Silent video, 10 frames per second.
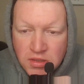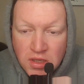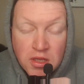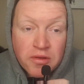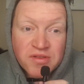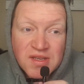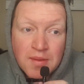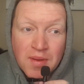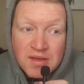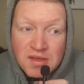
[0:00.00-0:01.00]
So the
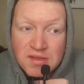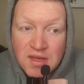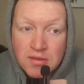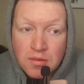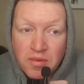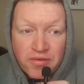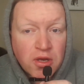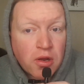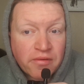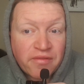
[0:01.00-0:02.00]
UFC basically said to him, if
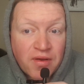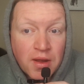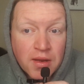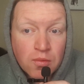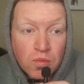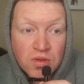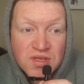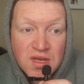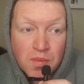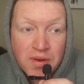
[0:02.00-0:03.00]
you don't fight, we'll
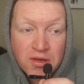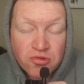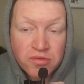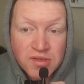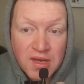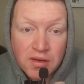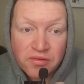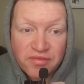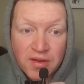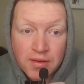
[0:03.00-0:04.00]
set up an interim
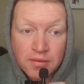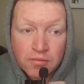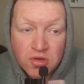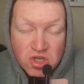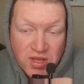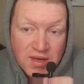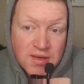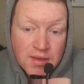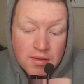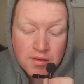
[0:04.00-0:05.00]
title fight, which they
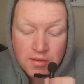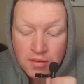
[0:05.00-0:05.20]
did,